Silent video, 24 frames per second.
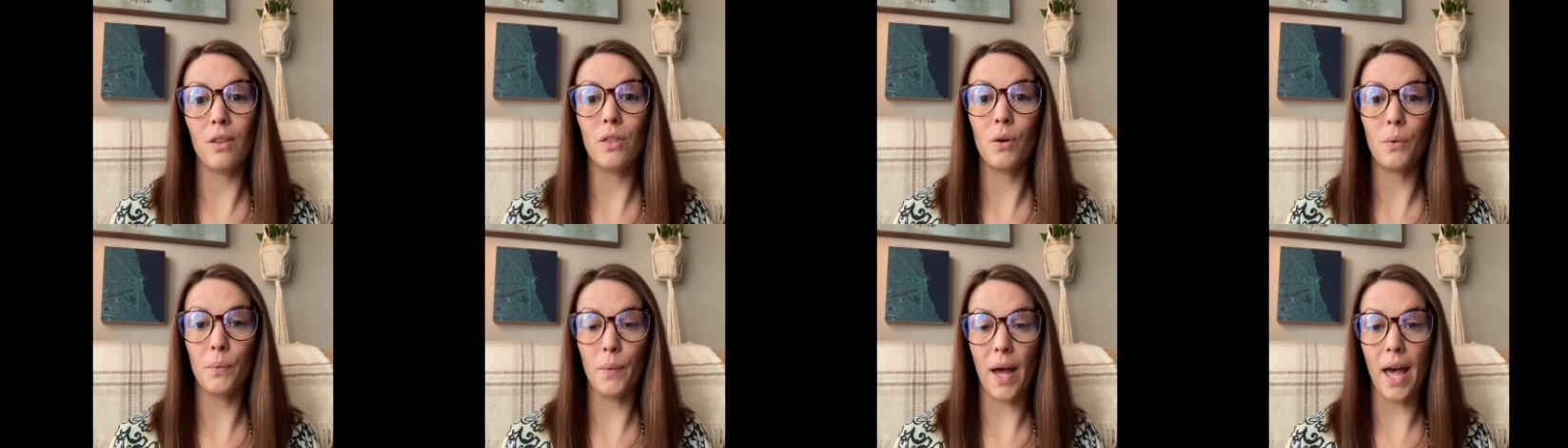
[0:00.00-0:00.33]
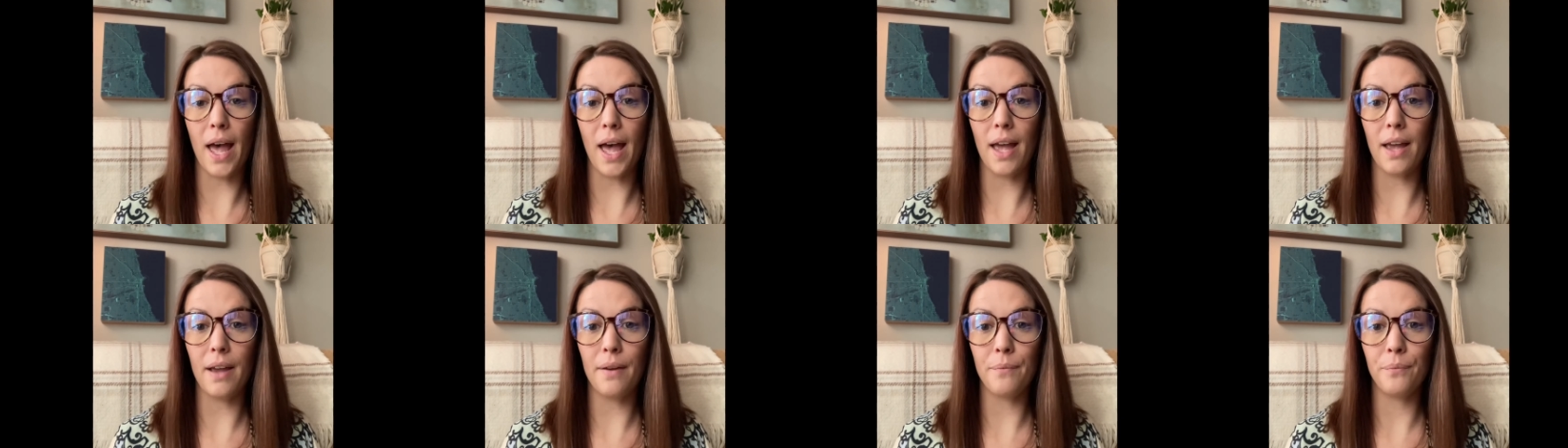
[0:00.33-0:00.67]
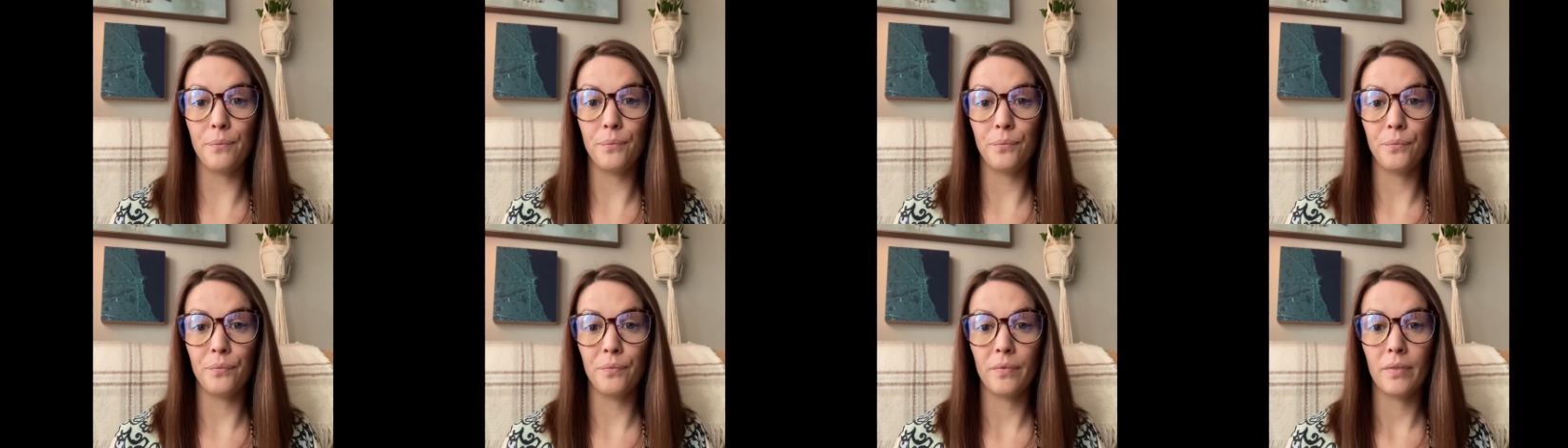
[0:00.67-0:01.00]
the way,
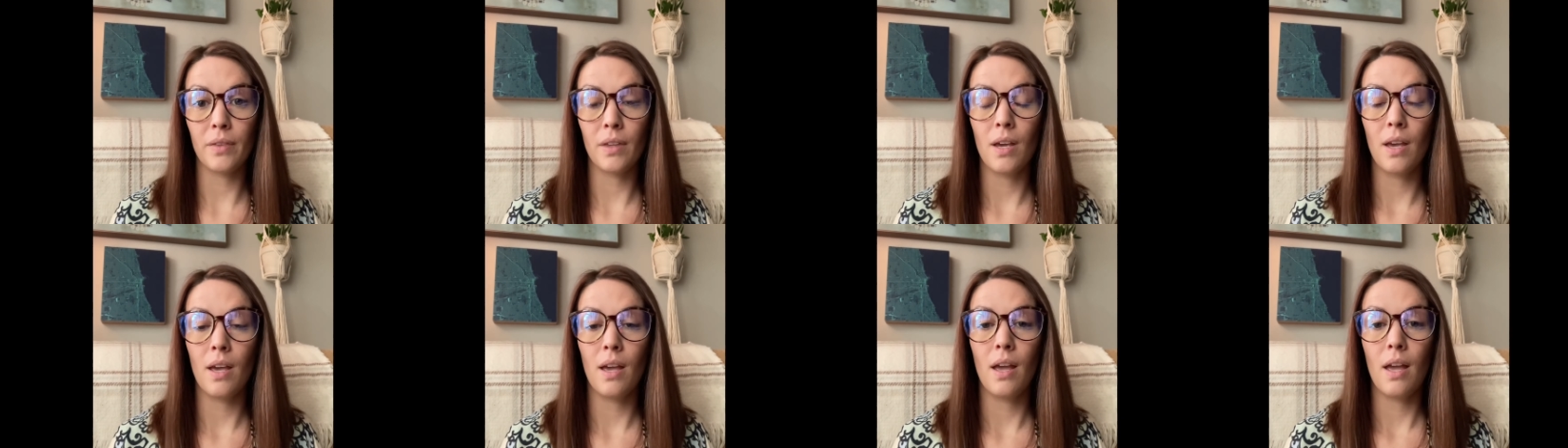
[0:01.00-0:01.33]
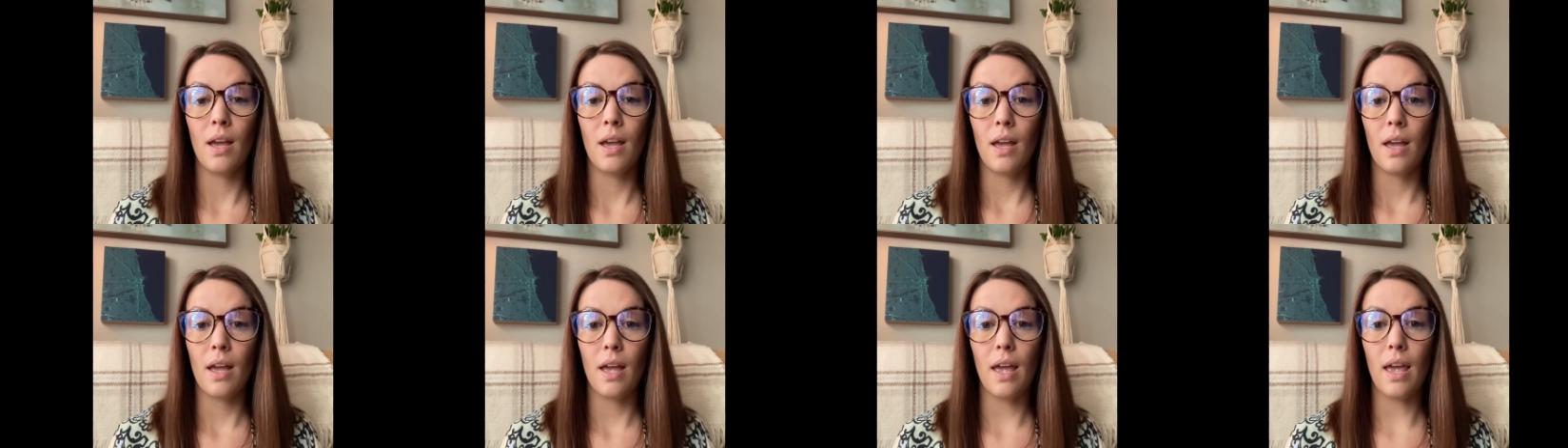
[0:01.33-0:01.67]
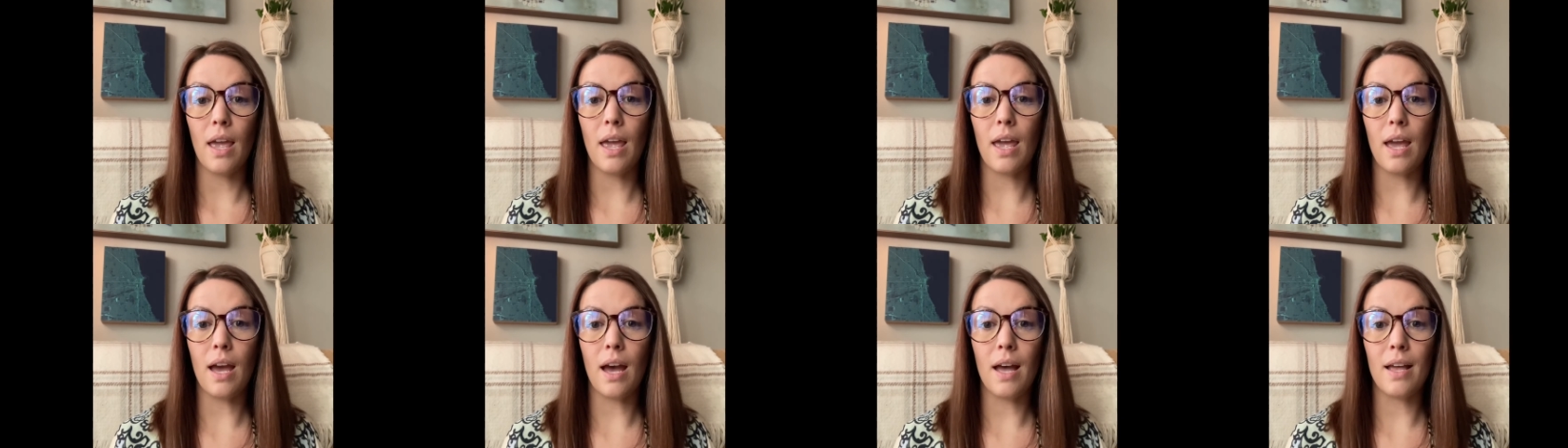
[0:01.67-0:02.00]

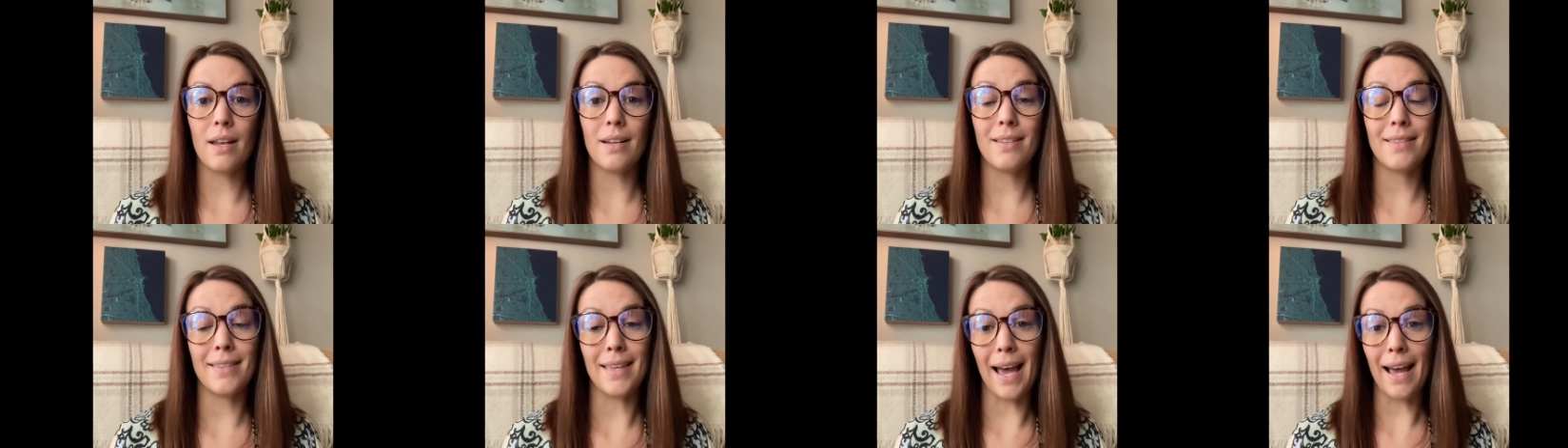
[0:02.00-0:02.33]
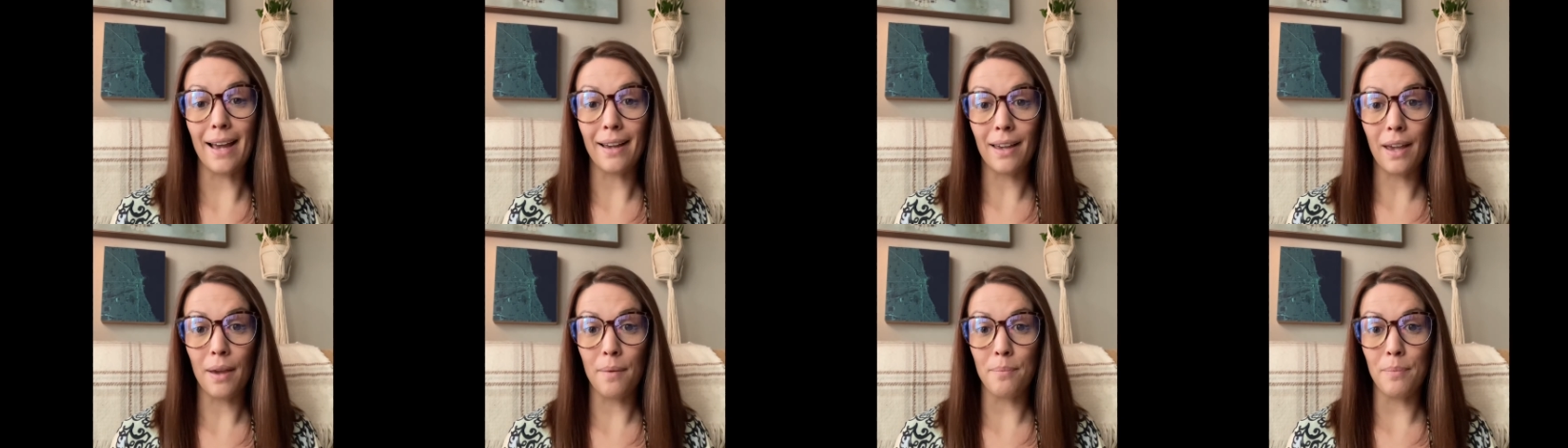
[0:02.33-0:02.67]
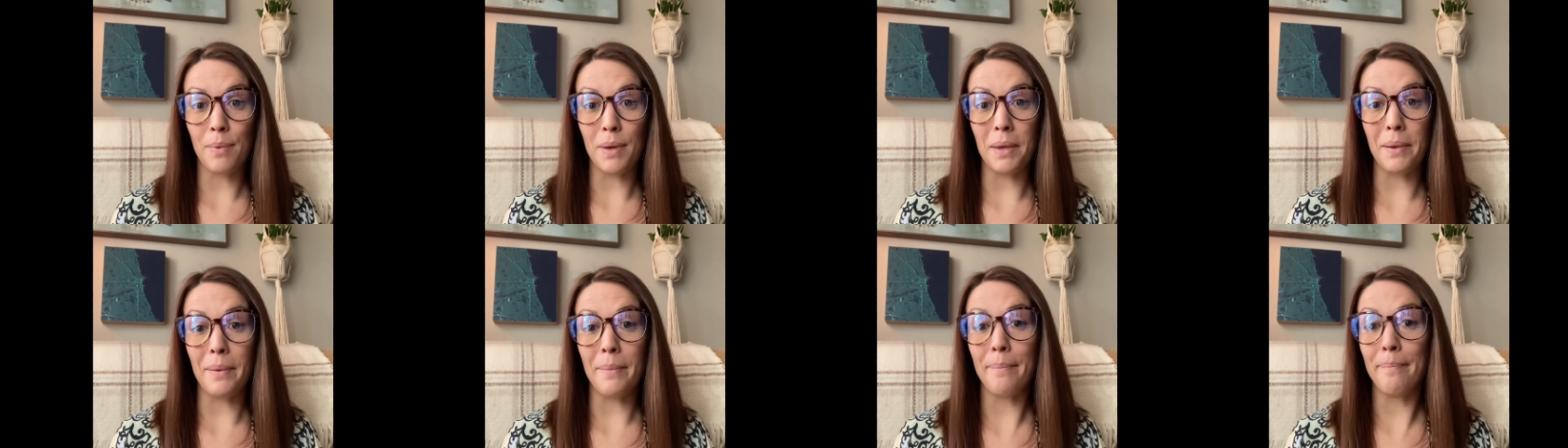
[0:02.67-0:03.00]
and that can
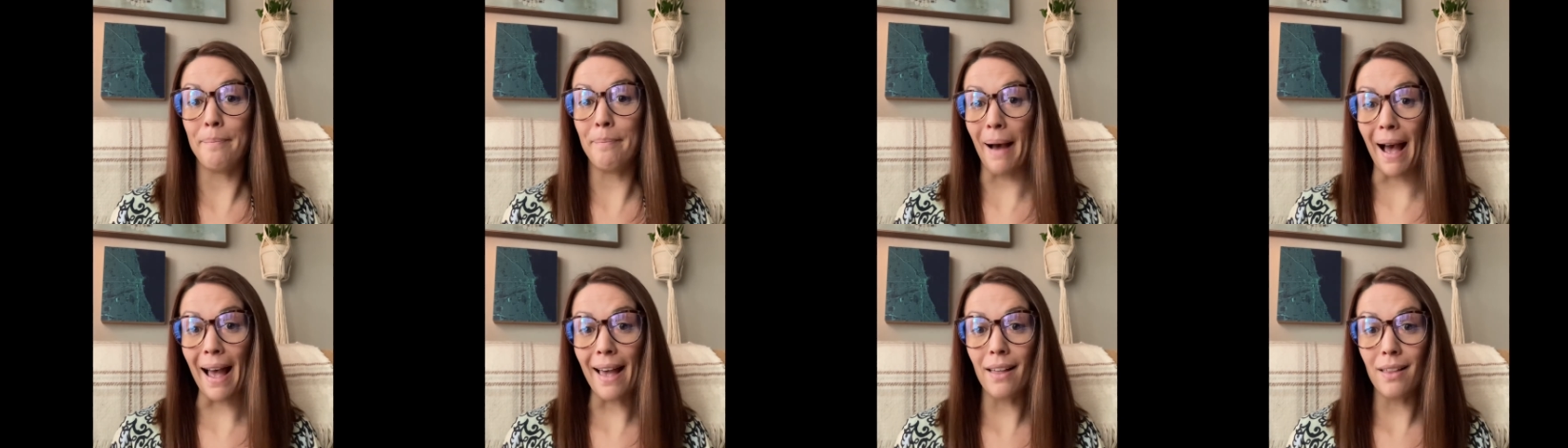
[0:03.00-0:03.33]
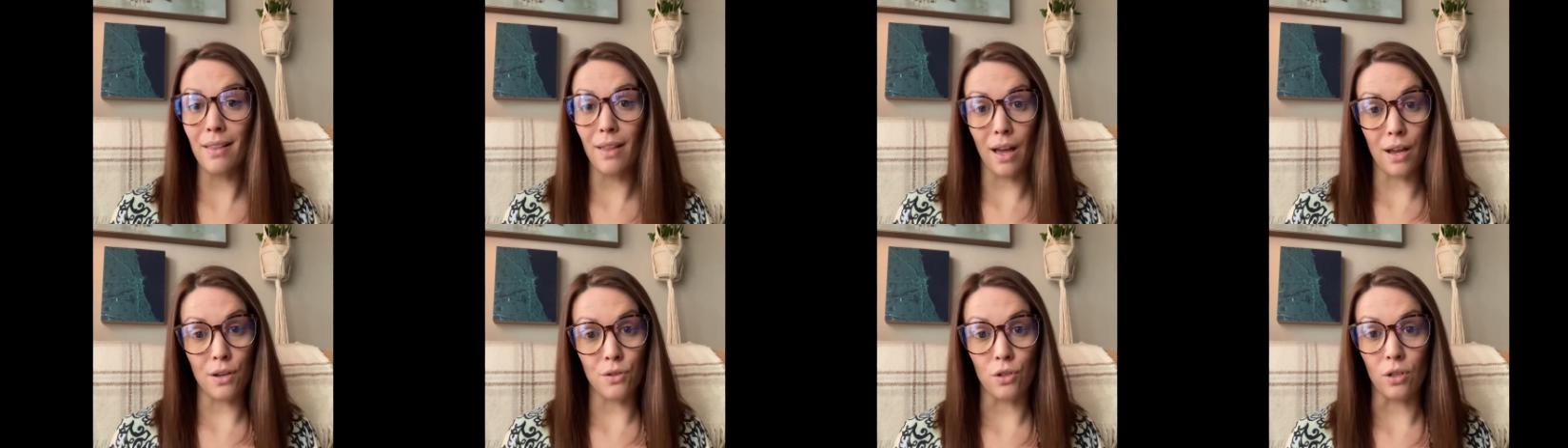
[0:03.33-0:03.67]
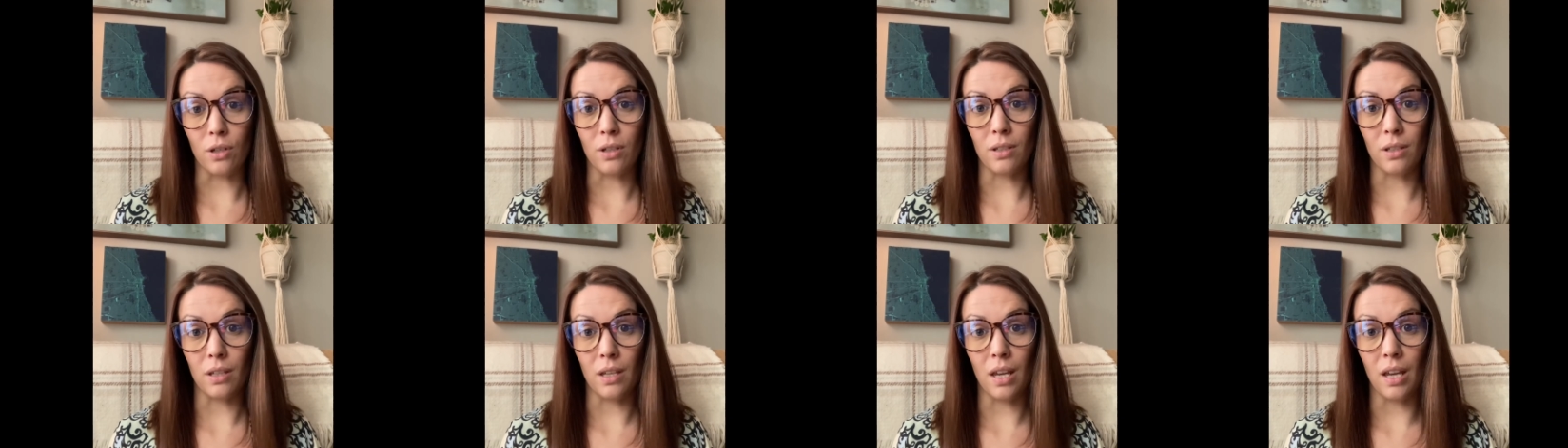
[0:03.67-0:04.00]
be
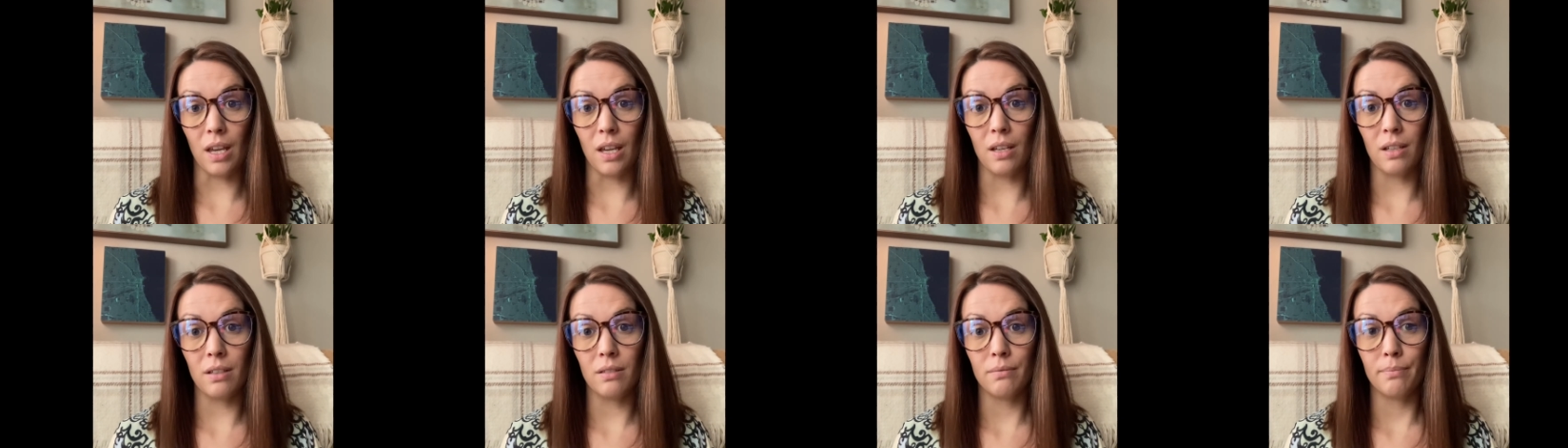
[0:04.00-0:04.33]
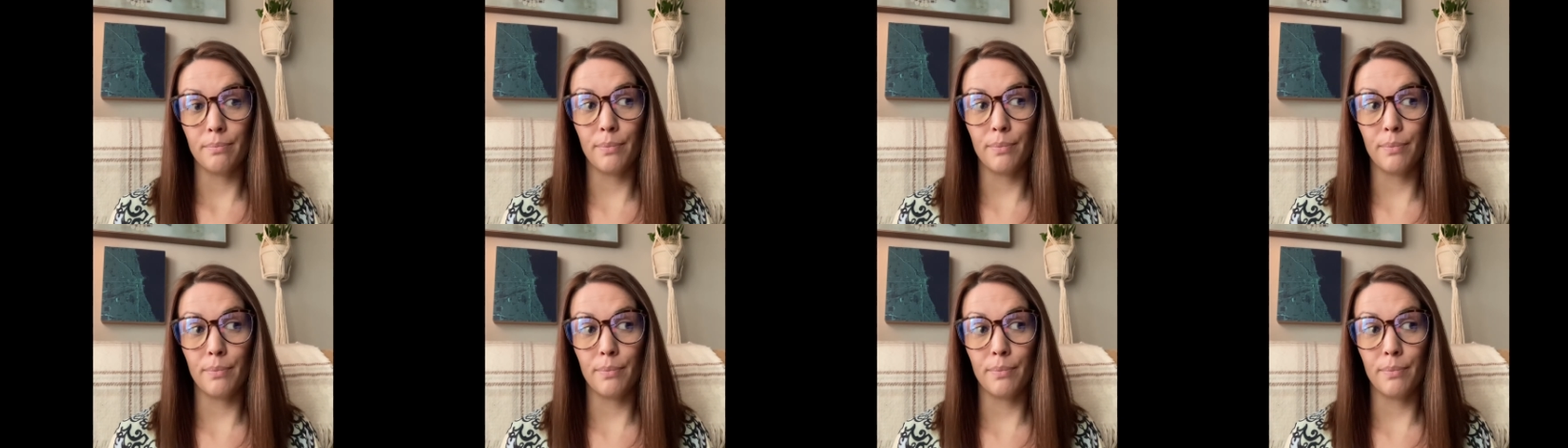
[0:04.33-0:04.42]
biologically